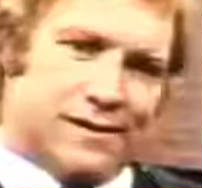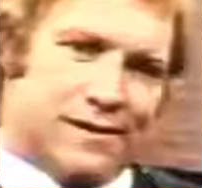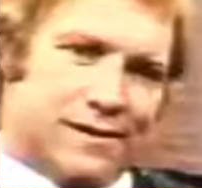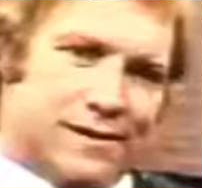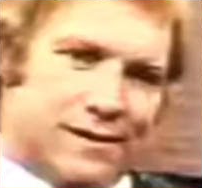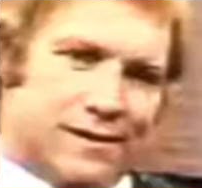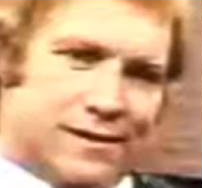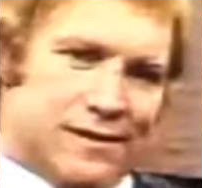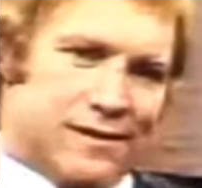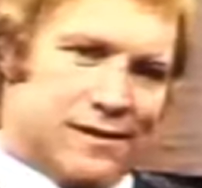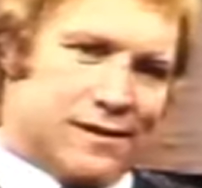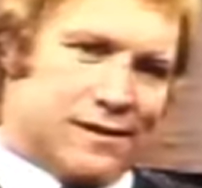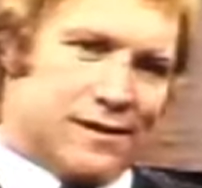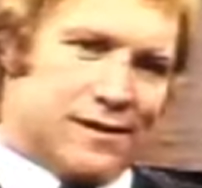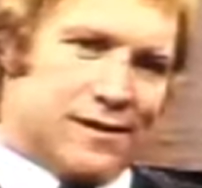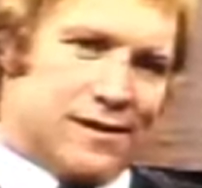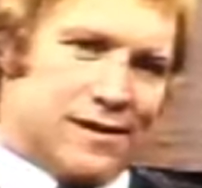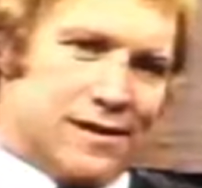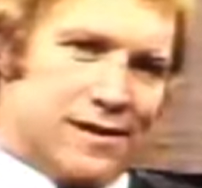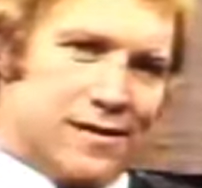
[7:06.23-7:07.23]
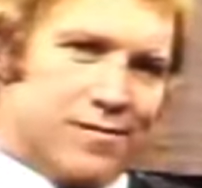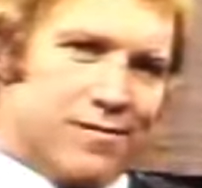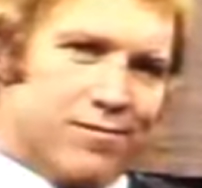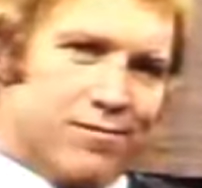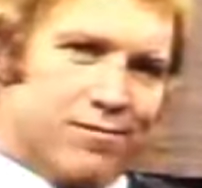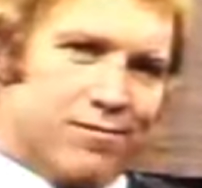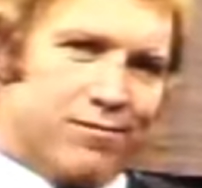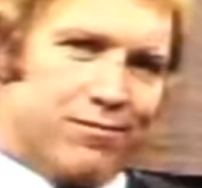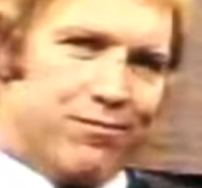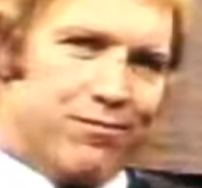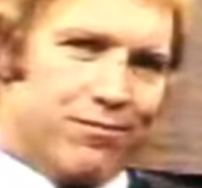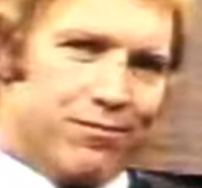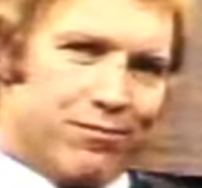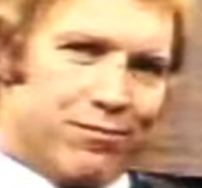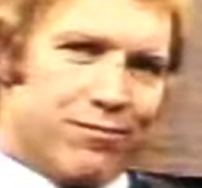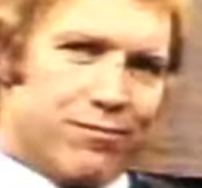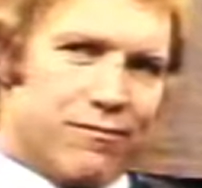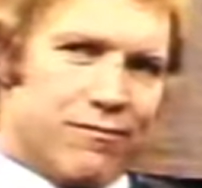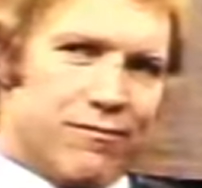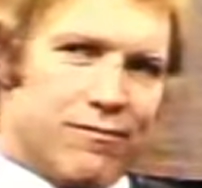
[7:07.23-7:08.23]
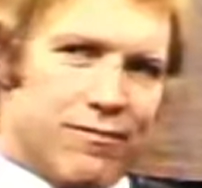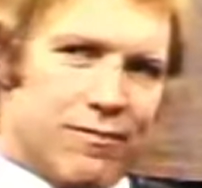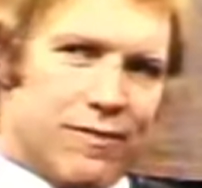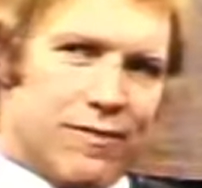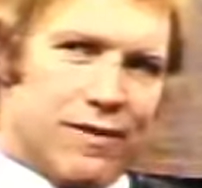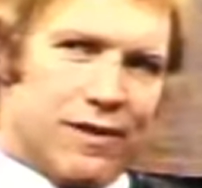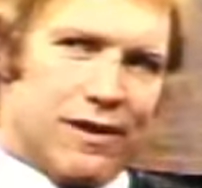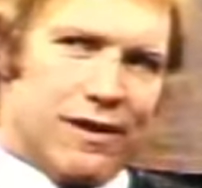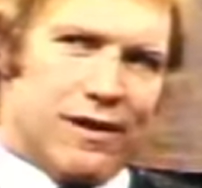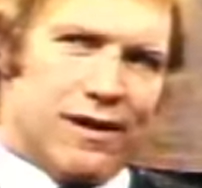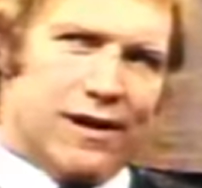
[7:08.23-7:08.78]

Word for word: it was hard to get up for games. and.